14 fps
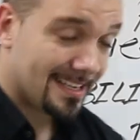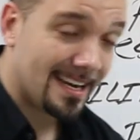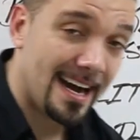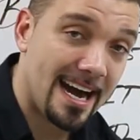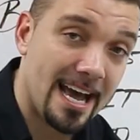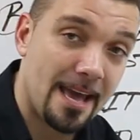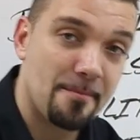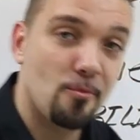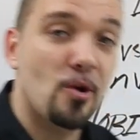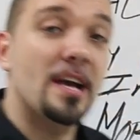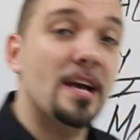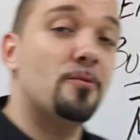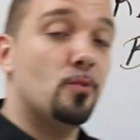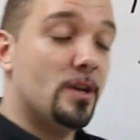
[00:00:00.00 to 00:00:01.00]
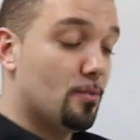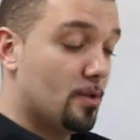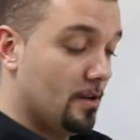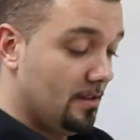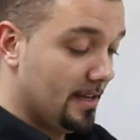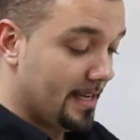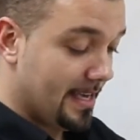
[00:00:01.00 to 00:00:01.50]
time, when we
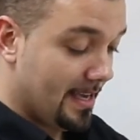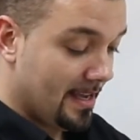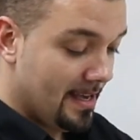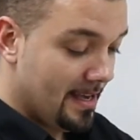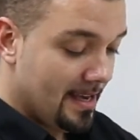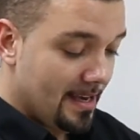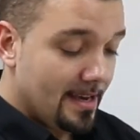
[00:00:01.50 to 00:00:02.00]
were looking,